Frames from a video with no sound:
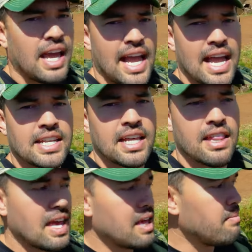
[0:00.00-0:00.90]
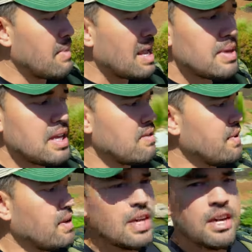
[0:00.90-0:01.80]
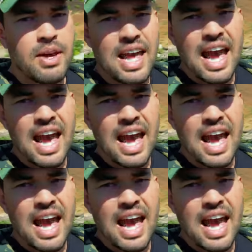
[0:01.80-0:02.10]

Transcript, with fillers: and then maybe even think about